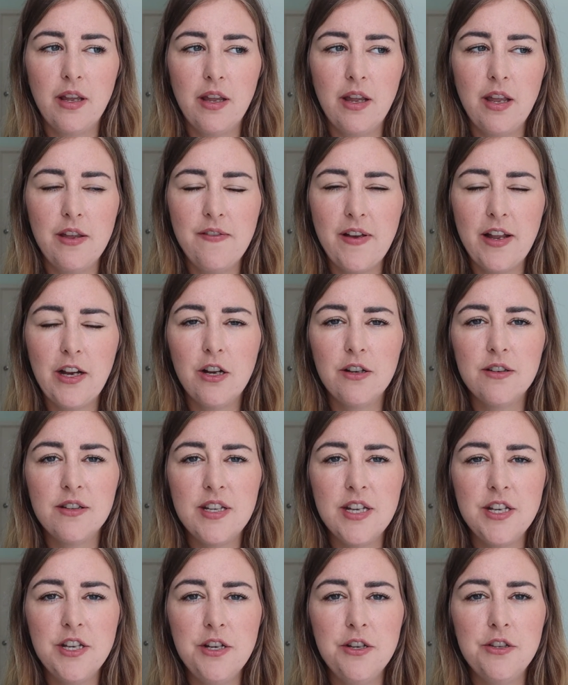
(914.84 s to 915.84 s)
if I
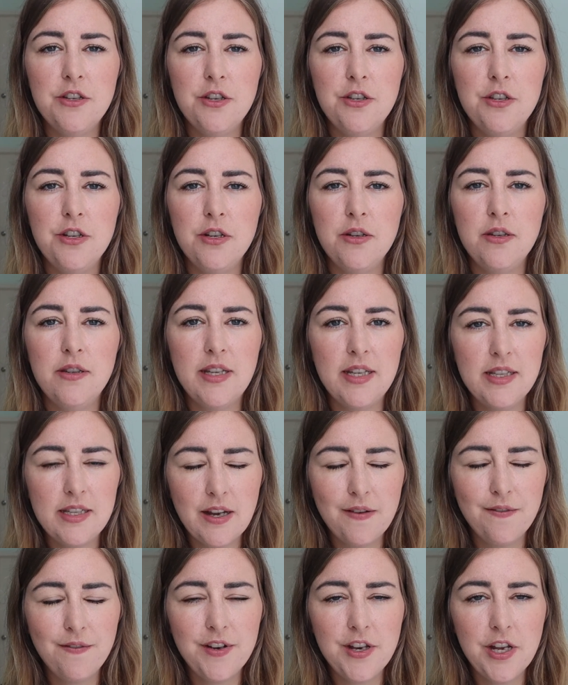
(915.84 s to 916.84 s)
continue to do sit
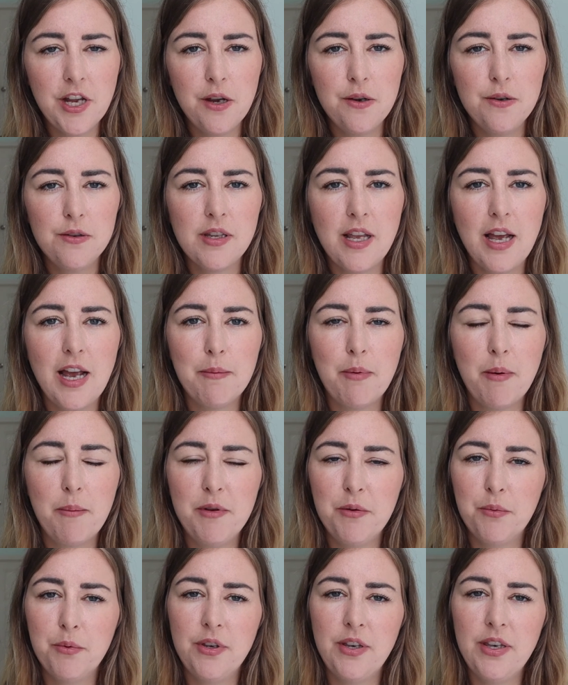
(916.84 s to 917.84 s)
down videos, I
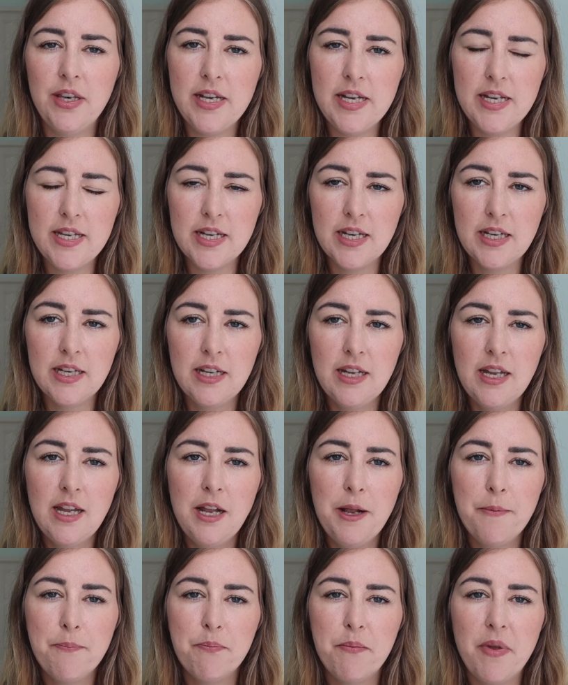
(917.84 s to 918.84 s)
probably wouldn't need it.
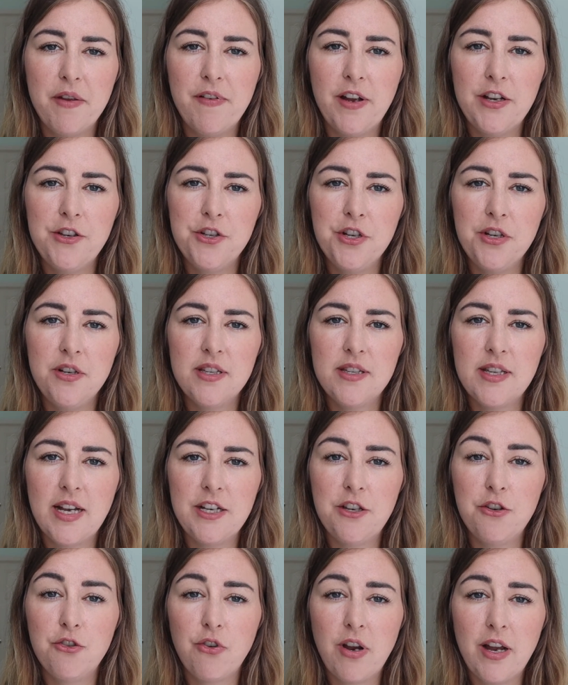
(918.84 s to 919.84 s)
But if I do
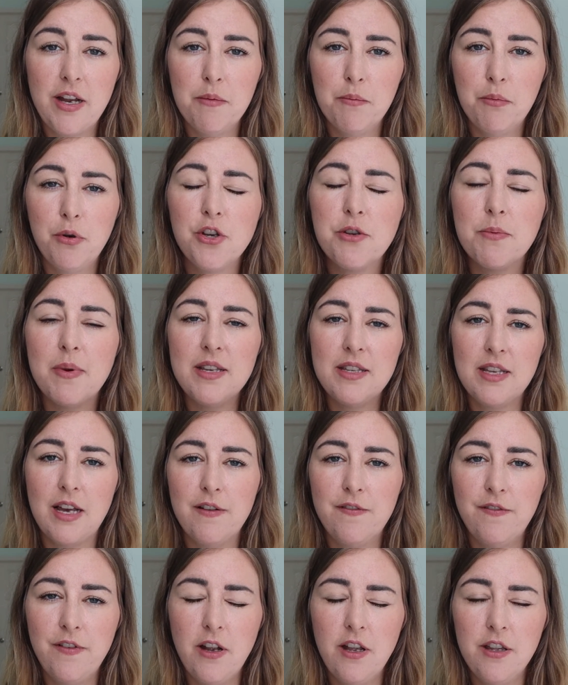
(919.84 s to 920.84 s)
decide to try and push
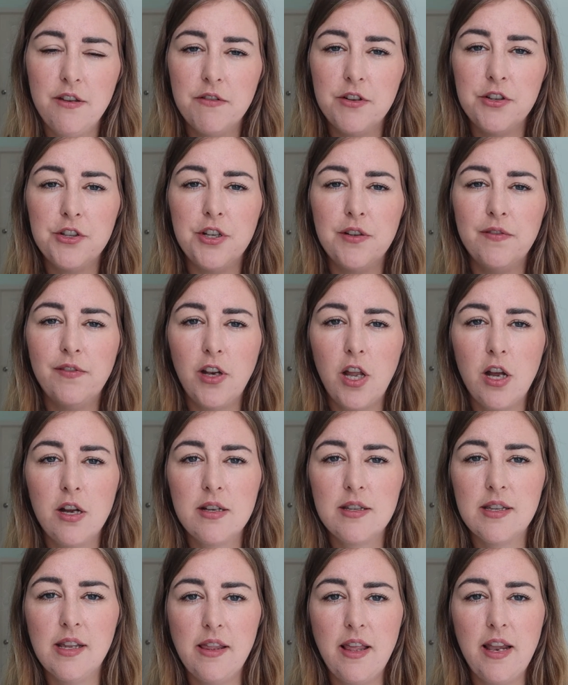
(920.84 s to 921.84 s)
myself further and do
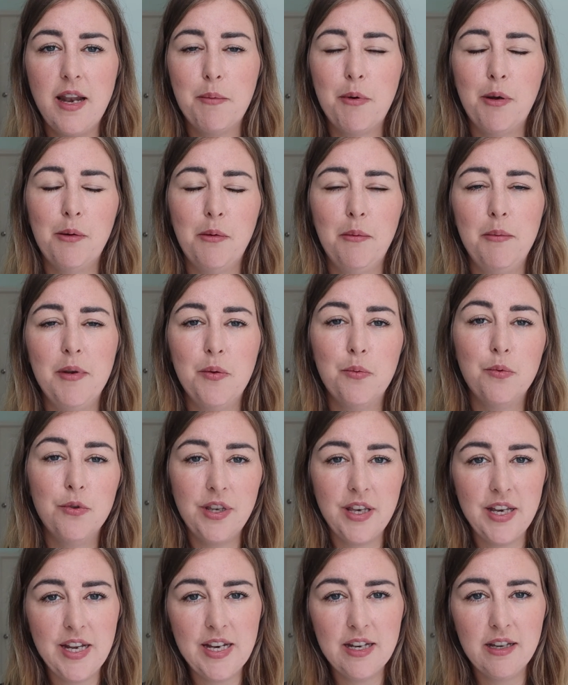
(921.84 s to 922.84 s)
vlogs, then I probably
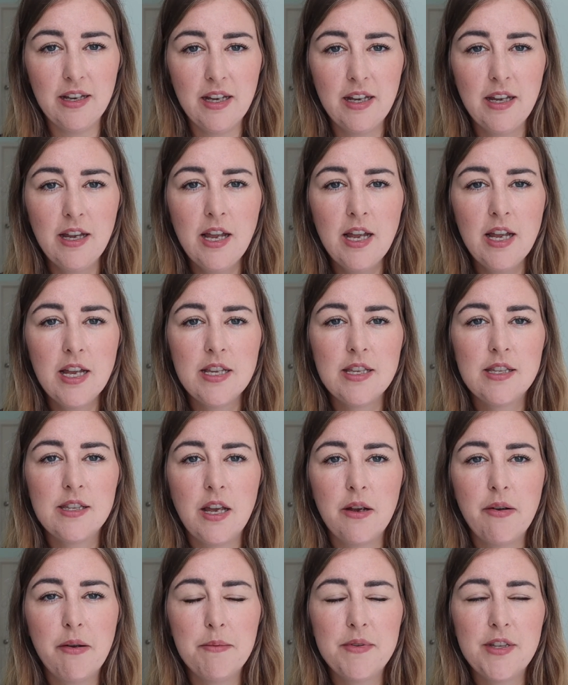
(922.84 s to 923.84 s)
would need it.
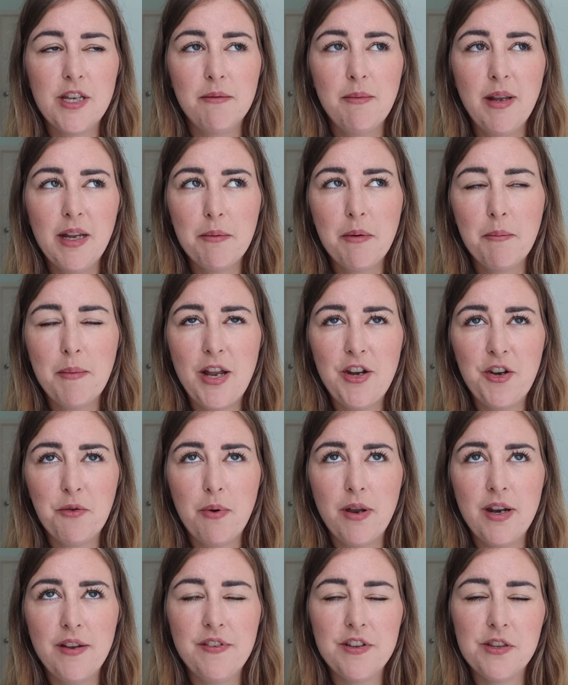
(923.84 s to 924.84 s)
So I'm still making my mind
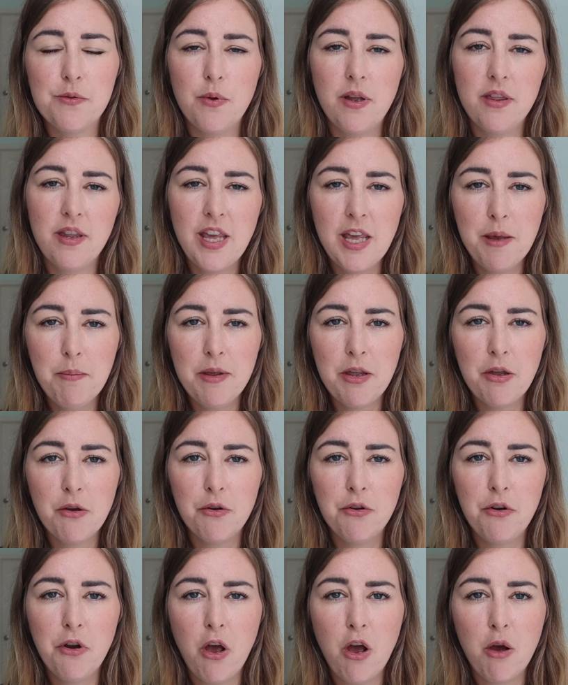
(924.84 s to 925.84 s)
up on if it's worth keeping it
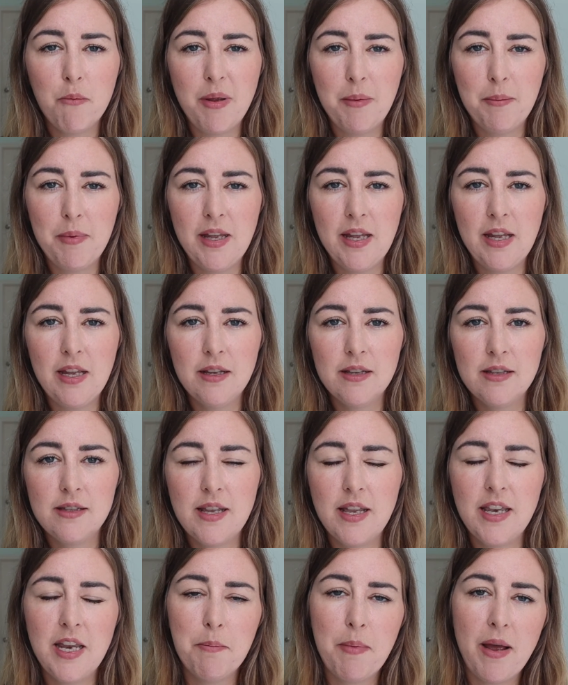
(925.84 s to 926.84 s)
or not. I'll maybe
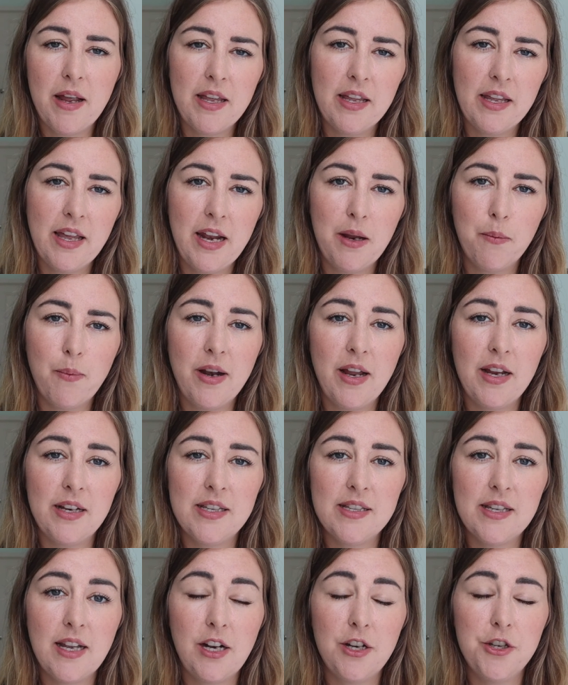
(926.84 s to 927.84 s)
send it back and get it when I
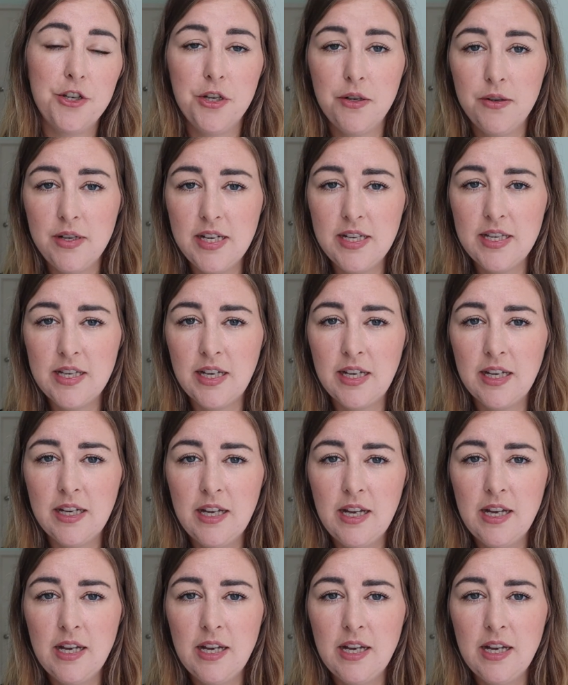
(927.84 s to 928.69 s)
decide I do need it.